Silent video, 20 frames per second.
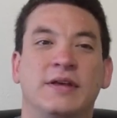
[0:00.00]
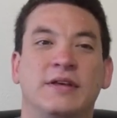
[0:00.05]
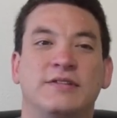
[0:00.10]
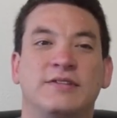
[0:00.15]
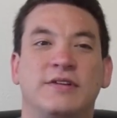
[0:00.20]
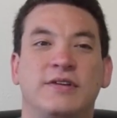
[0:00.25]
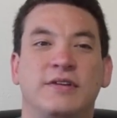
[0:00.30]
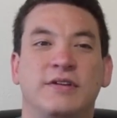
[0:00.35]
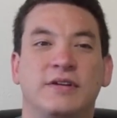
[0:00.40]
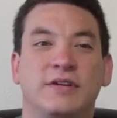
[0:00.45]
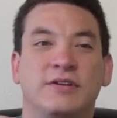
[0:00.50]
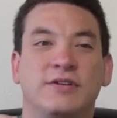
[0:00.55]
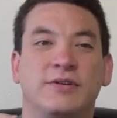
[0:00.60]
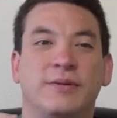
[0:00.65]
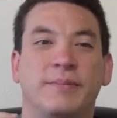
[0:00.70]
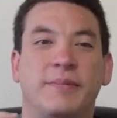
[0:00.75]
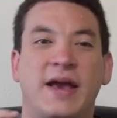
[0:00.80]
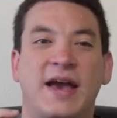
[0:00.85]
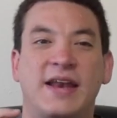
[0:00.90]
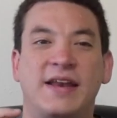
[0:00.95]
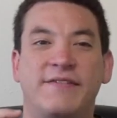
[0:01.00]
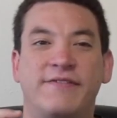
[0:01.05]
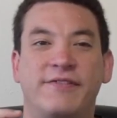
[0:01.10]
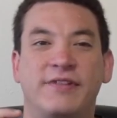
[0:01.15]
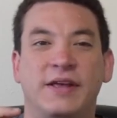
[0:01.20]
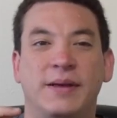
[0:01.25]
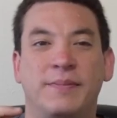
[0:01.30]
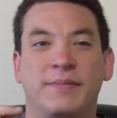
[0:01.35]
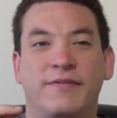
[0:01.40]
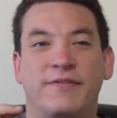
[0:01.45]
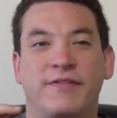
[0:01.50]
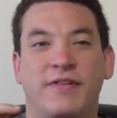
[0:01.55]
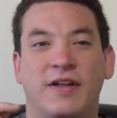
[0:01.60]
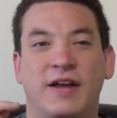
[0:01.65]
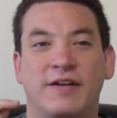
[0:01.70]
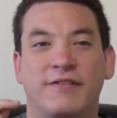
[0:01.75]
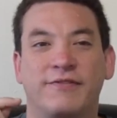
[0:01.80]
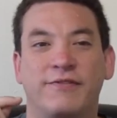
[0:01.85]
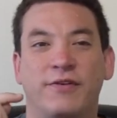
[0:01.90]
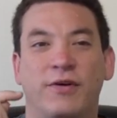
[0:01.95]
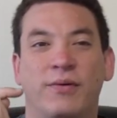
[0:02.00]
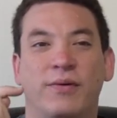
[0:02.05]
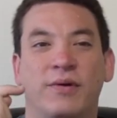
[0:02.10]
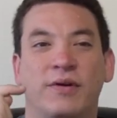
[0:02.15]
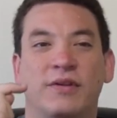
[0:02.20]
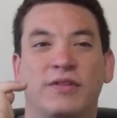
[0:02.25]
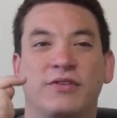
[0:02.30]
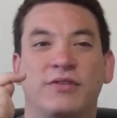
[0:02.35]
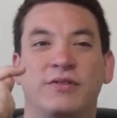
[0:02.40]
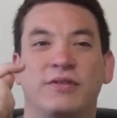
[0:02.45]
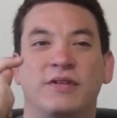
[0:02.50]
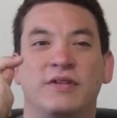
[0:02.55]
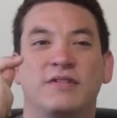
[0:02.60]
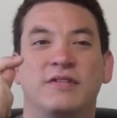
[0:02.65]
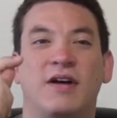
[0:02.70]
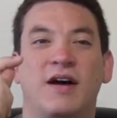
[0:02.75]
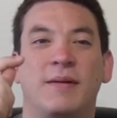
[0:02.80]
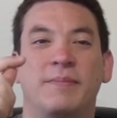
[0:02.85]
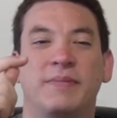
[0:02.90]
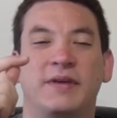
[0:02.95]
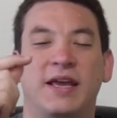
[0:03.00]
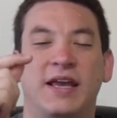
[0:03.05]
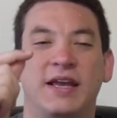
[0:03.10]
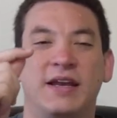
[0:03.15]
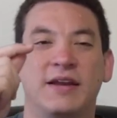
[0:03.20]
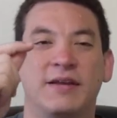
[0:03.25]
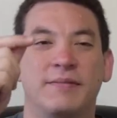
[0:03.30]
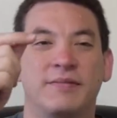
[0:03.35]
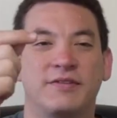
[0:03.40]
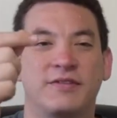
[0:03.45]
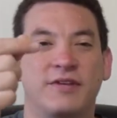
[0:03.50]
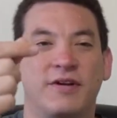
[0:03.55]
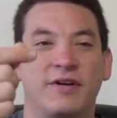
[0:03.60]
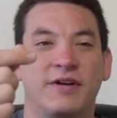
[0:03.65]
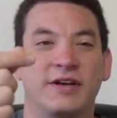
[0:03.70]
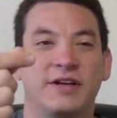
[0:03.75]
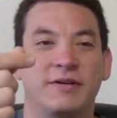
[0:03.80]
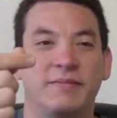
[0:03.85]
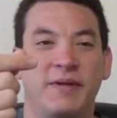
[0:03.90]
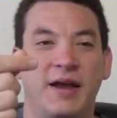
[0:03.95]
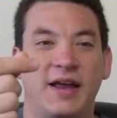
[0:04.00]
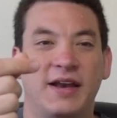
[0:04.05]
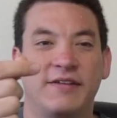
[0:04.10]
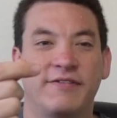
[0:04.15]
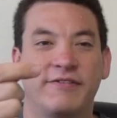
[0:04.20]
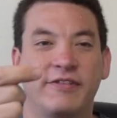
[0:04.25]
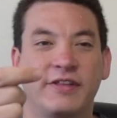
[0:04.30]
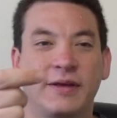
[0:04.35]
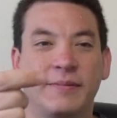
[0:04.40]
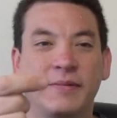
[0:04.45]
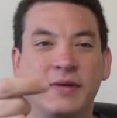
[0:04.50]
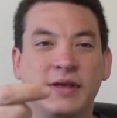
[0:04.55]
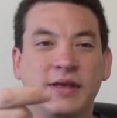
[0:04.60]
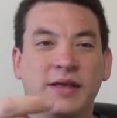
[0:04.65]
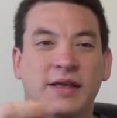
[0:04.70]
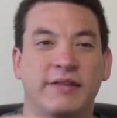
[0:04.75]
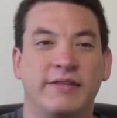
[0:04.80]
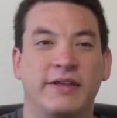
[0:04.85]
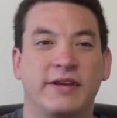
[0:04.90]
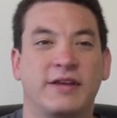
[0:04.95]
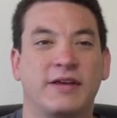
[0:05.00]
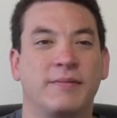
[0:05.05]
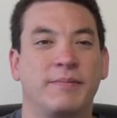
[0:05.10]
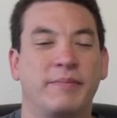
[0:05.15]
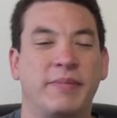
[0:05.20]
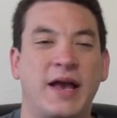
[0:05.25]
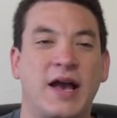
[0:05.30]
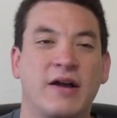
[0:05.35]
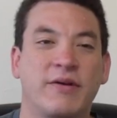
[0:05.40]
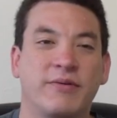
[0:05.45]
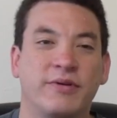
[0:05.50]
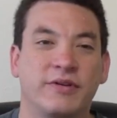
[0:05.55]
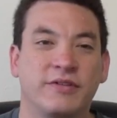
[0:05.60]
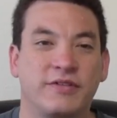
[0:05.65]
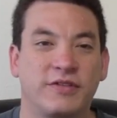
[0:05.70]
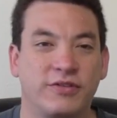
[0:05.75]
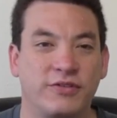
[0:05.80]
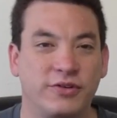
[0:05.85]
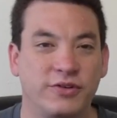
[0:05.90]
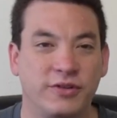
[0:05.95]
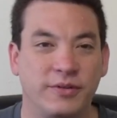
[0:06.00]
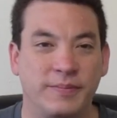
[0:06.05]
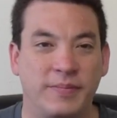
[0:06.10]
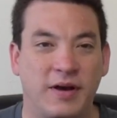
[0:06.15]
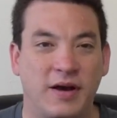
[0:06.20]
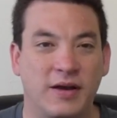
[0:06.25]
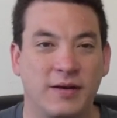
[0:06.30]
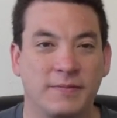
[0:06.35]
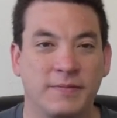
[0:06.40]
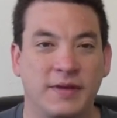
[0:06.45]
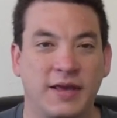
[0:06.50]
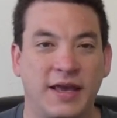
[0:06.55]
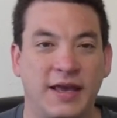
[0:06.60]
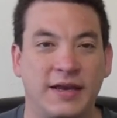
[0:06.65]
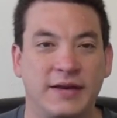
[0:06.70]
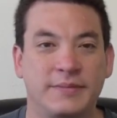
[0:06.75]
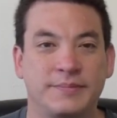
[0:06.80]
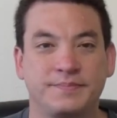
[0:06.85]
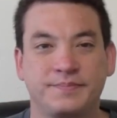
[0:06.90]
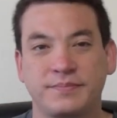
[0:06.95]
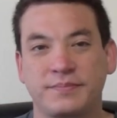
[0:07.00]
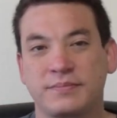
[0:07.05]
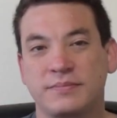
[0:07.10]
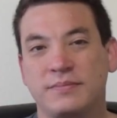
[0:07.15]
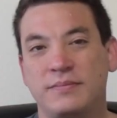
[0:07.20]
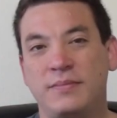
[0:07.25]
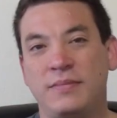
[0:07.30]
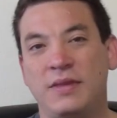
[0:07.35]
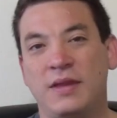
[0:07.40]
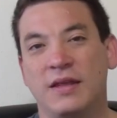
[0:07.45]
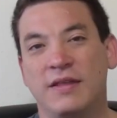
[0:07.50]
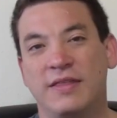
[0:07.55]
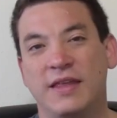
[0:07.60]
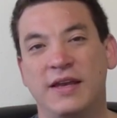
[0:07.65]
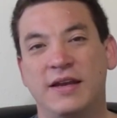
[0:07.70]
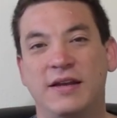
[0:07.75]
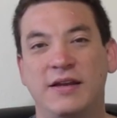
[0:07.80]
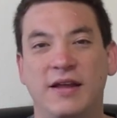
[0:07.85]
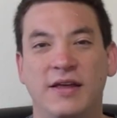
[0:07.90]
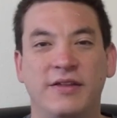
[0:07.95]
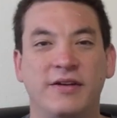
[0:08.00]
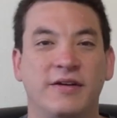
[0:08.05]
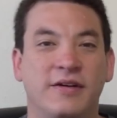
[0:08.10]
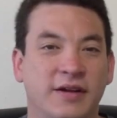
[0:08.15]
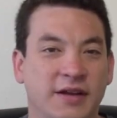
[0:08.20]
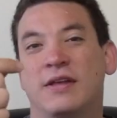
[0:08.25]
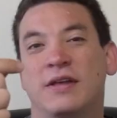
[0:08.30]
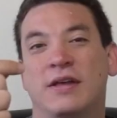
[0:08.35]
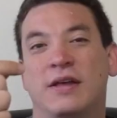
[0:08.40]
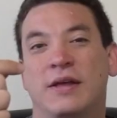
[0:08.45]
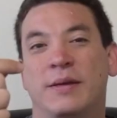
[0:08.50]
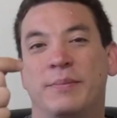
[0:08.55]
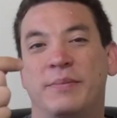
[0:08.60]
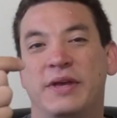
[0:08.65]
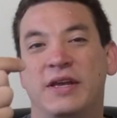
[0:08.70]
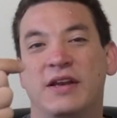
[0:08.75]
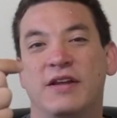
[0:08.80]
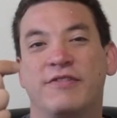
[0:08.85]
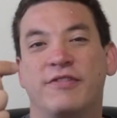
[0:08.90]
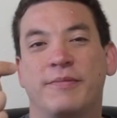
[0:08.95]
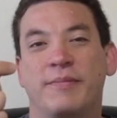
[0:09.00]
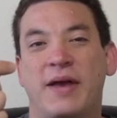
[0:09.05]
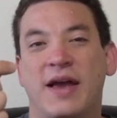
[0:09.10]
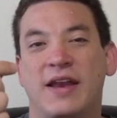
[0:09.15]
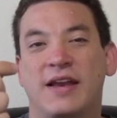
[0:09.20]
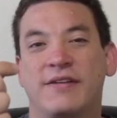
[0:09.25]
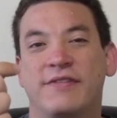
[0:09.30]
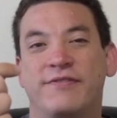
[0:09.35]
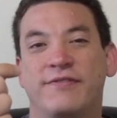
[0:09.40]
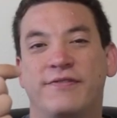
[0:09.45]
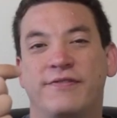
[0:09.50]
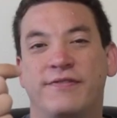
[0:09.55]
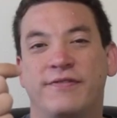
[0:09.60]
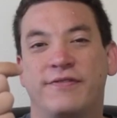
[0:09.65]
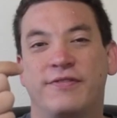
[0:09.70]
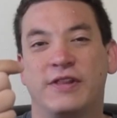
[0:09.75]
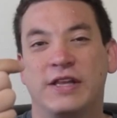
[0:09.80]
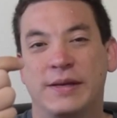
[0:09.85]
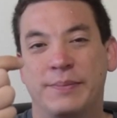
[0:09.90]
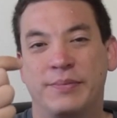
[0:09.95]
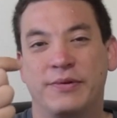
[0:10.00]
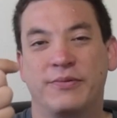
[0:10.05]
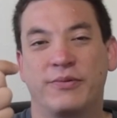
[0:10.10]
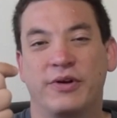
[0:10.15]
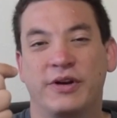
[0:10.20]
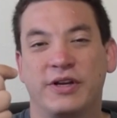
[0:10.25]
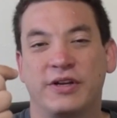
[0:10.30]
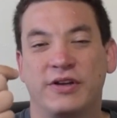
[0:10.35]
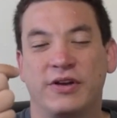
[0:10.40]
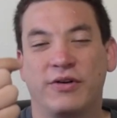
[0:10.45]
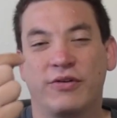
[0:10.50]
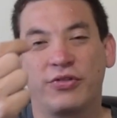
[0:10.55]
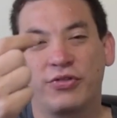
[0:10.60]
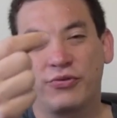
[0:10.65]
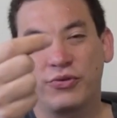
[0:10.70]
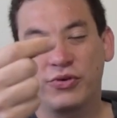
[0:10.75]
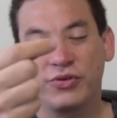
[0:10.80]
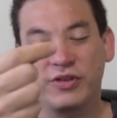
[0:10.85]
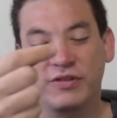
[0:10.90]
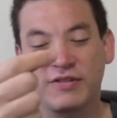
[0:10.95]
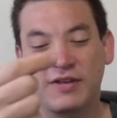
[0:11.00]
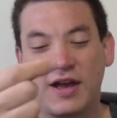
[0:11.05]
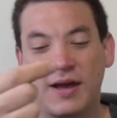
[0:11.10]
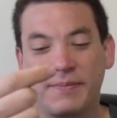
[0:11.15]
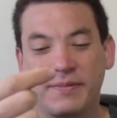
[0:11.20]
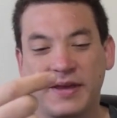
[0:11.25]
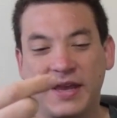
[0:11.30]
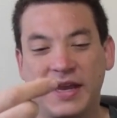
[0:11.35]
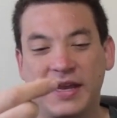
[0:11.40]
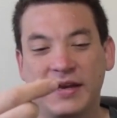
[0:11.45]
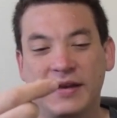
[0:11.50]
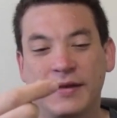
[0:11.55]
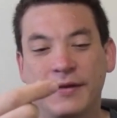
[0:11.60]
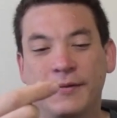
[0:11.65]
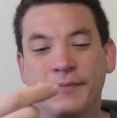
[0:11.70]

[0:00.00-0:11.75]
So you're going to do a Mattyflip, flying forward through the top gate and starting your Mattyflip, then come backwards through the bottom gate, then another bit of a Mattyflip where you go through the top gate